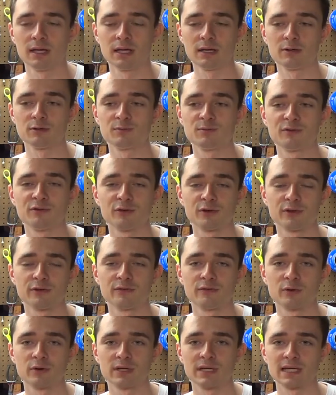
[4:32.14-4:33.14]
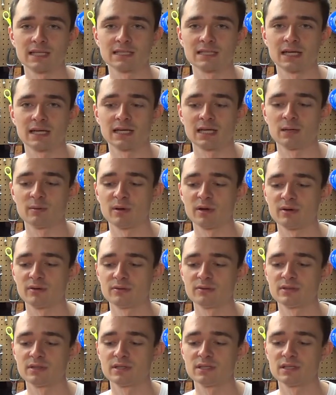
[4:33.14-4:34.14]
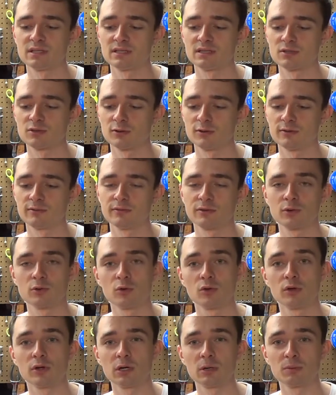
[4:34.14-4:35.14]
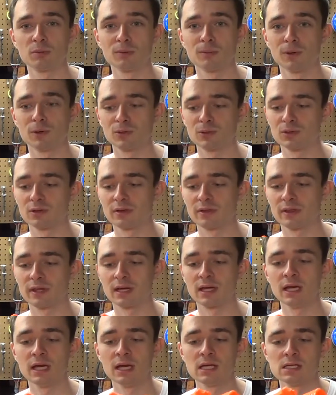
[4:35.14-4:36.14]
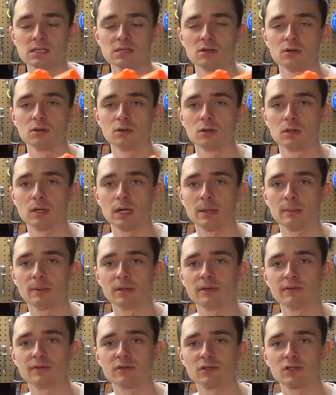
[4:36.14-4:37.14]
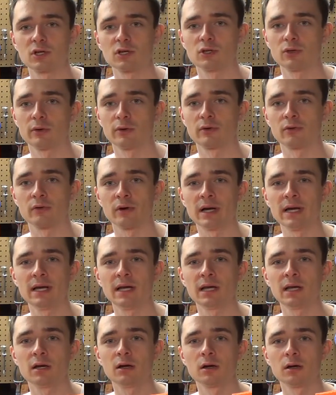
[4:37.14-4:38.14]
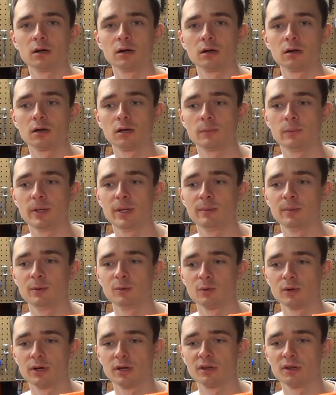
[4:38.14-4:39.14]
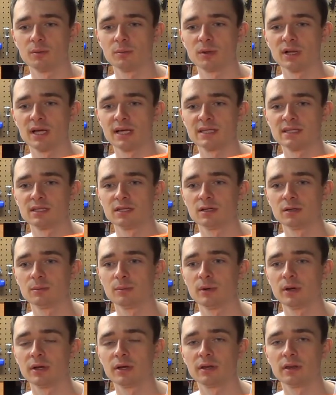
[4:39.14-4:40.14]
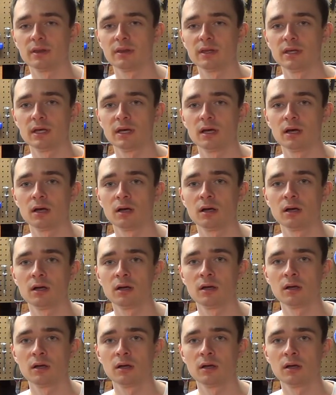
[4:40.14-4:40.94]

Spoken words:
it was before the Vortex line came out. It was sort of a cool little promotional thing. So I believe there's also a Raider and maybe one other blaster, but the